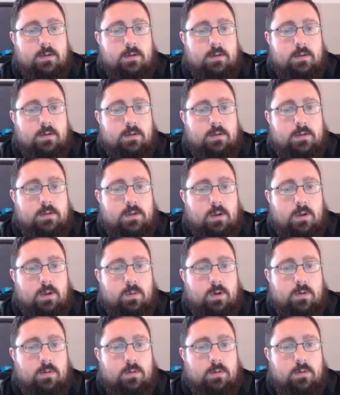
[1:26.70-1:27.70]
So
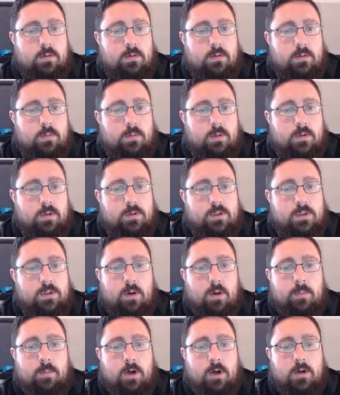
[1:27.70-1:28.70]
we're gonna start a
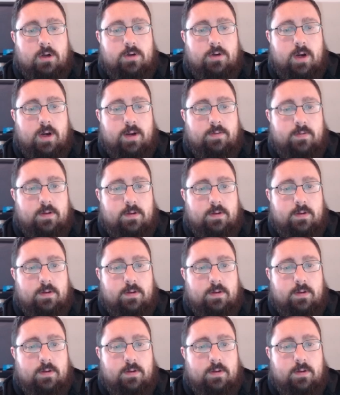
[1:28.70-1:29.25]
mock draft.